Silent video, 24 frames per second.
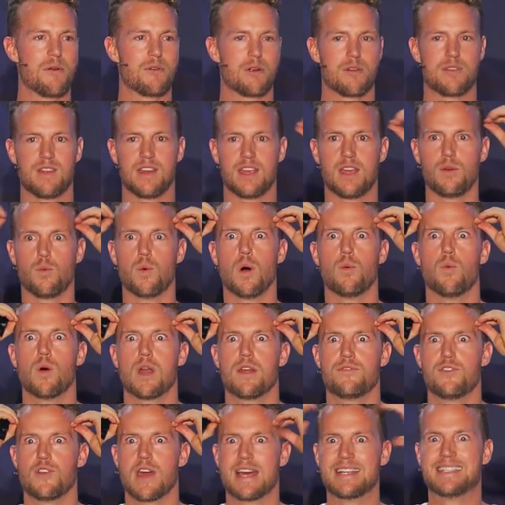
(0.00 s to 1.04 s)
We're thinking, well,
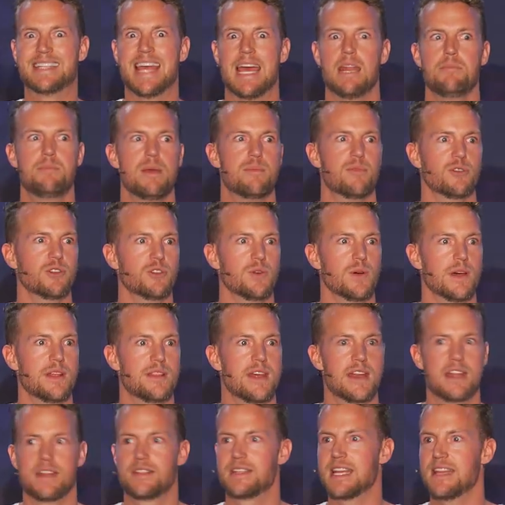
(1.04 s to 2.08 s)
what if you had 10 people do it?
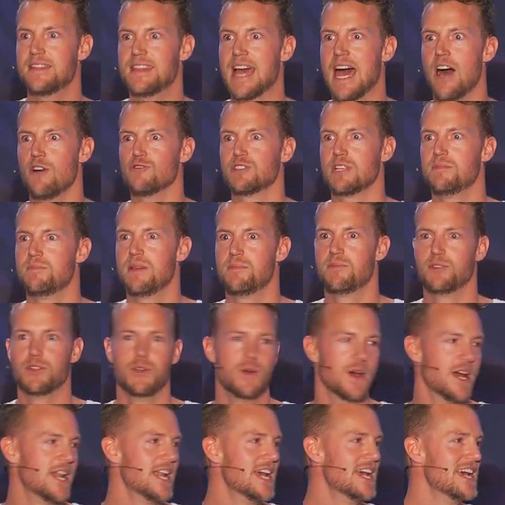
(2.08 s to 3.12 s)
Then if 10,000 people
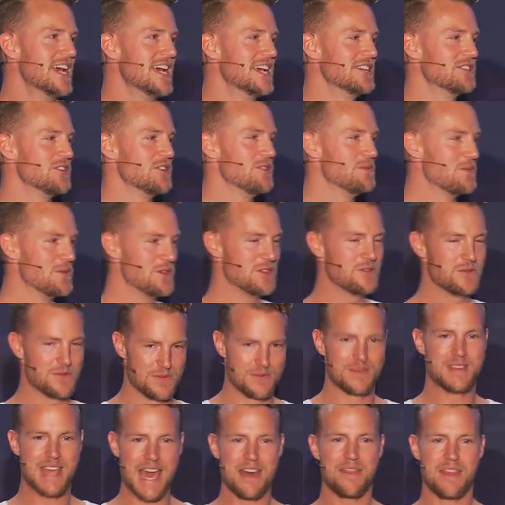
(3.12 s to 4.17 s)
do it. So you, you
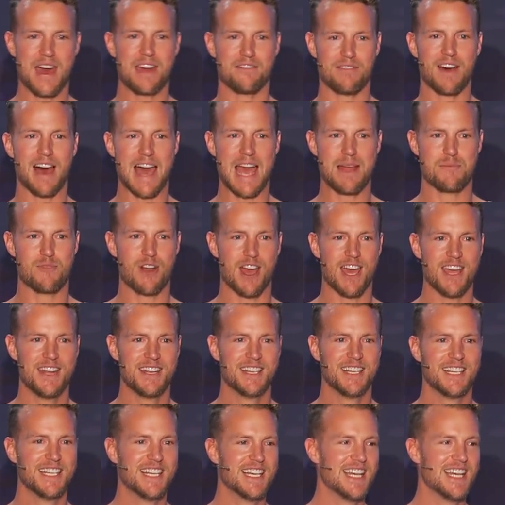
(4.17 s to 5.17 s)
get that vibe, right?